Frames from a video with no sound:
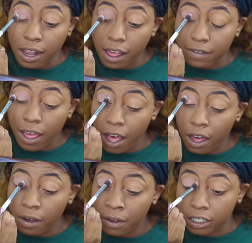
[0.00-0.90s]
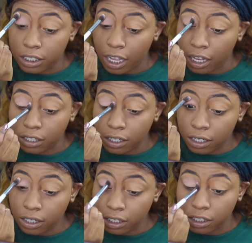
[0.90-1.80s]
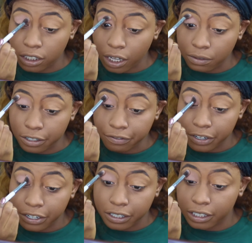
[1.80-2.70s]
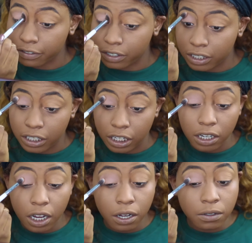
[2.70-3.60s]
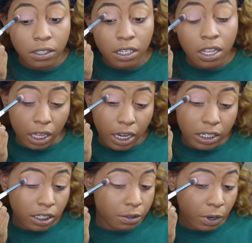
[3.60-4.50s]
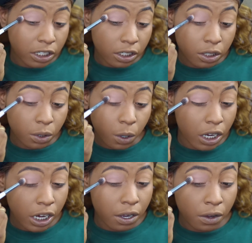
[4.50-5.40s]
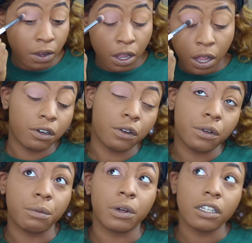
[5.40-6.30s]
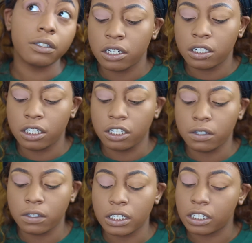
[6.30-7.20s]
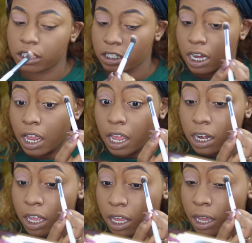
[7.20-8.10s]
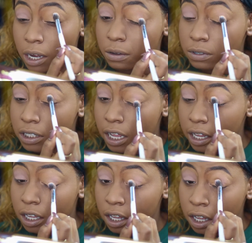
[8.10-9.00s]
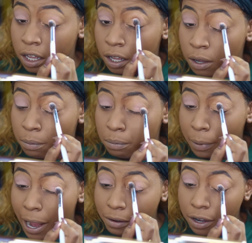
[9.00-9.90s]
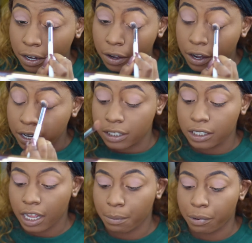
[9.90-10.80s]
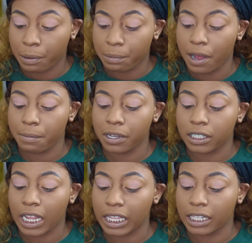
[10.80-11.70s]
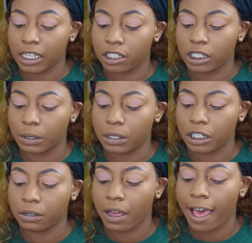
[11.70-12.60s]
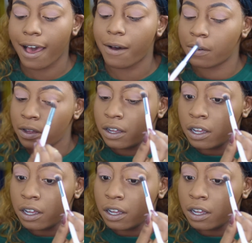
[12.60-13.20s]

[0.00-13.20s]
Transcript: love how this color looks so different on different skin tones. Like, I just watched a tutorial. I don't know who it was. She used this shade and it was like brown on her, and this is like purple on me. So I think that's so cute how